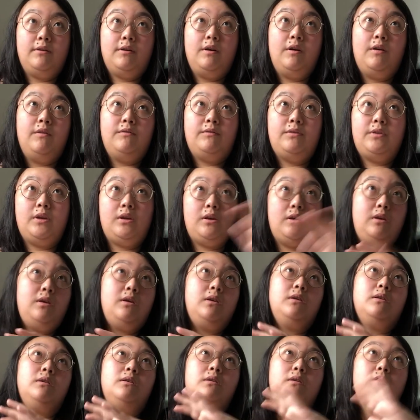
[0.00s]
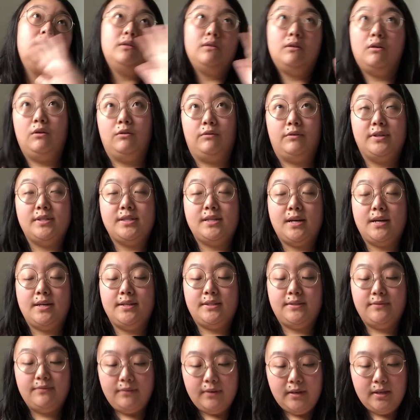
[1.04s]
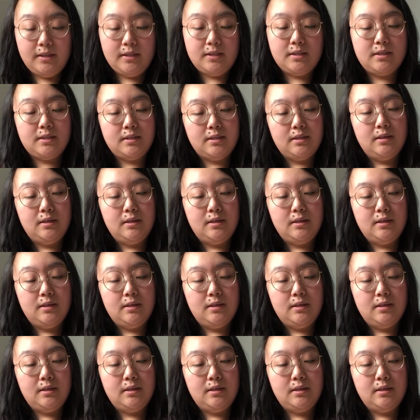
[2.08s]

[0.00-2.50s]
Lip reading: of the oversized fit.